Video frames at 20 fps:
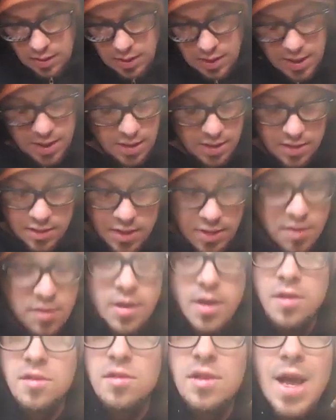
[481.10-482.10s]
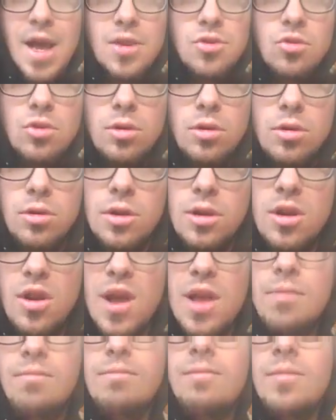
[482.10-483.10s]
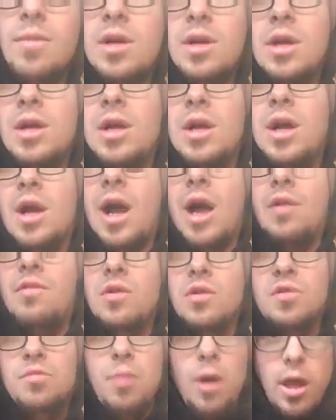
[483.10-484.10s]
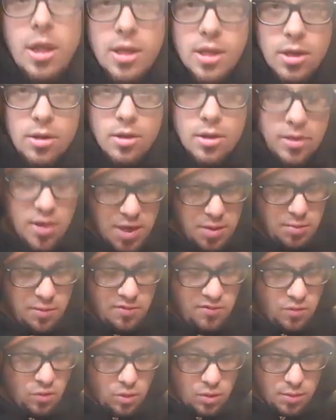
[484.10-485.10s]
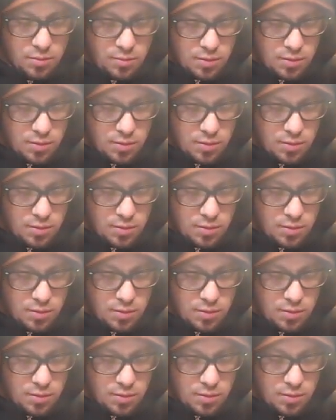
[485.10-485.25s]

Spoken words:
And it's natural. I've used polyurethane before,